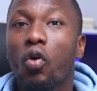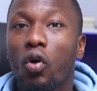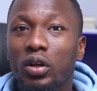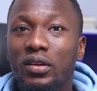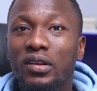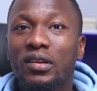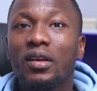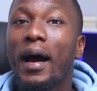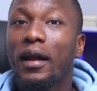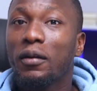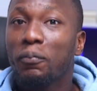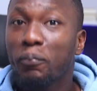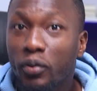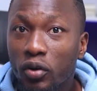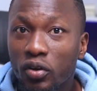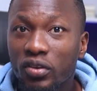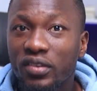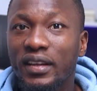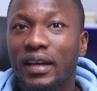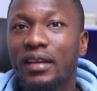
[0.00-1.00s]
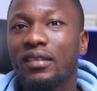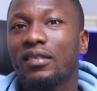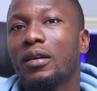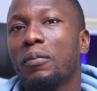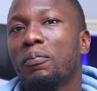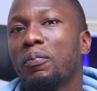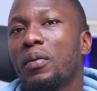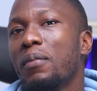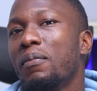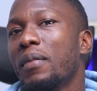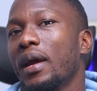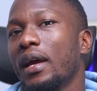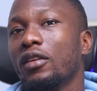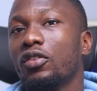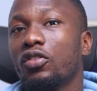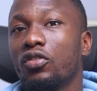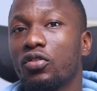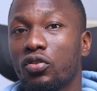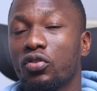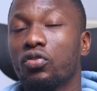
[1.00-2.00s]
cut and process the
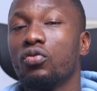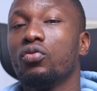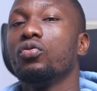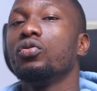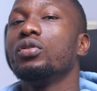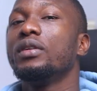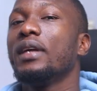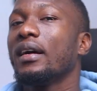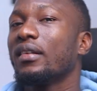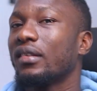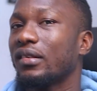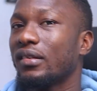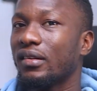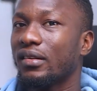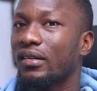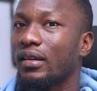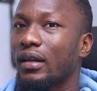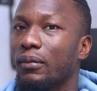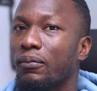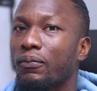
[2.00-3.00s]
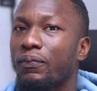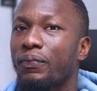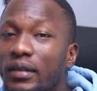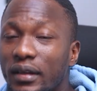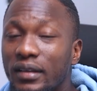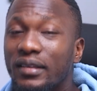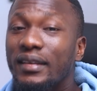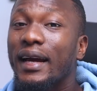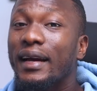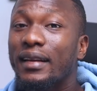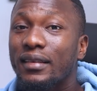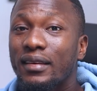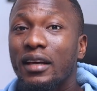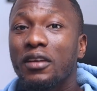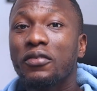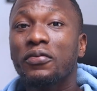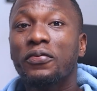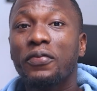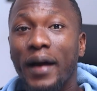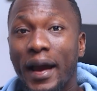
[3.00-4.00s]
payment through their system. This can
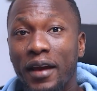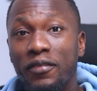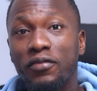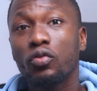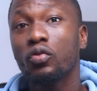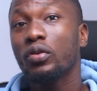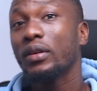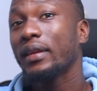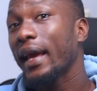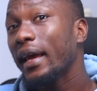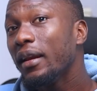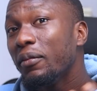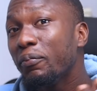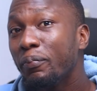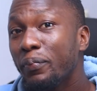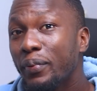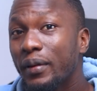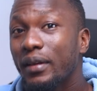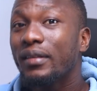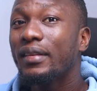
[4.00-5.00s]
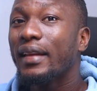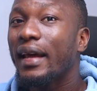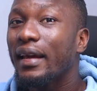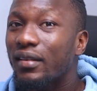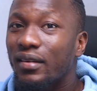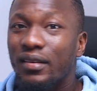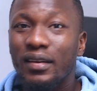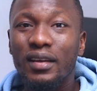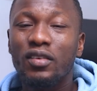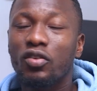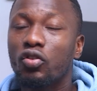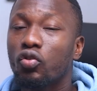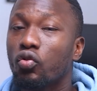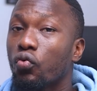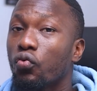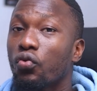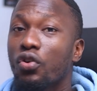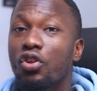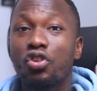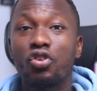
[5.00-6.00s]
take 5 to 10 business days
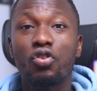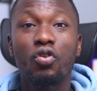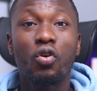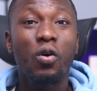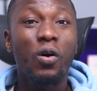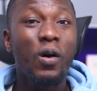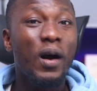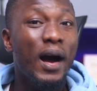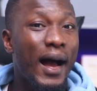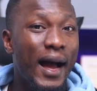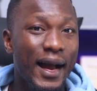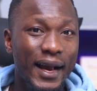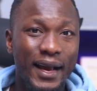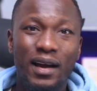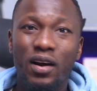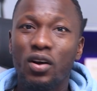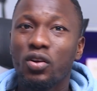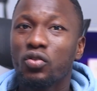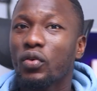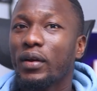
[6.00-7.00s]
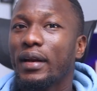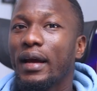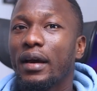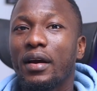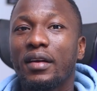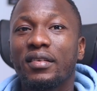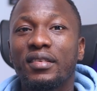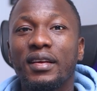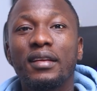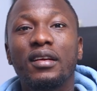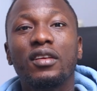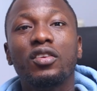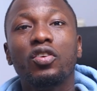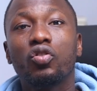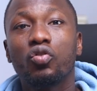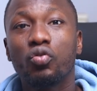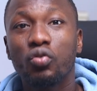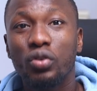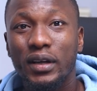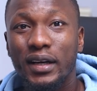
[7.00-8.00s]
to reach your account, whether you are sending
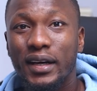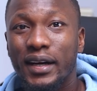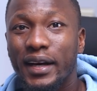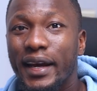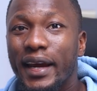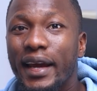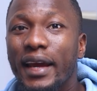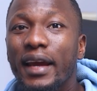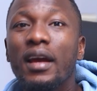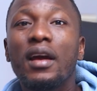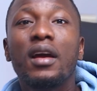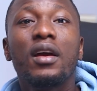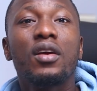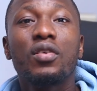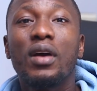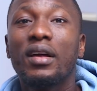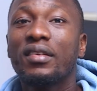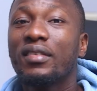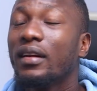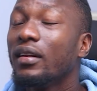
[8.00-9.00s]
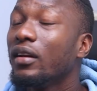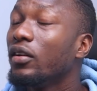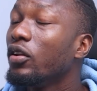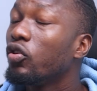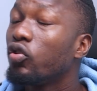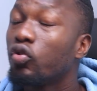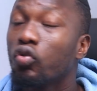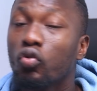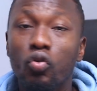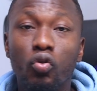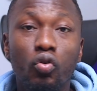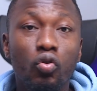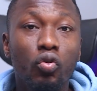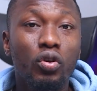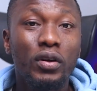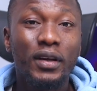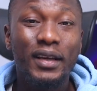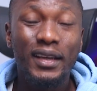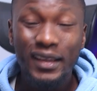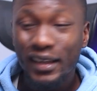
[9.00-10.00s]
it to Gray, you are sending it
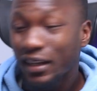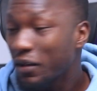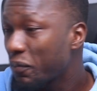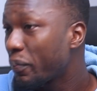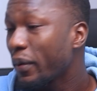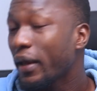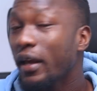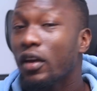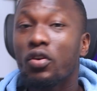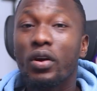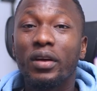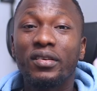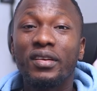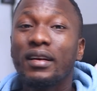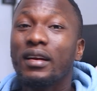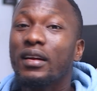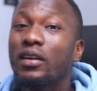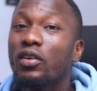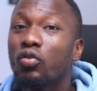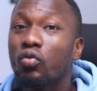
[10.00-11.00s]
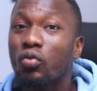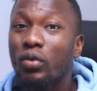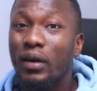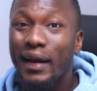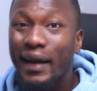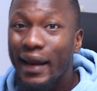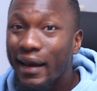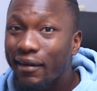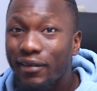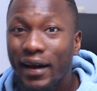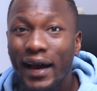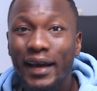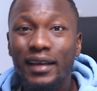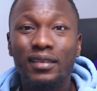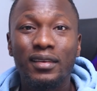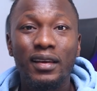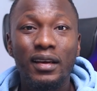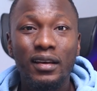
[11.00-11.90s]
to GitPay, you are sending it to Clever. It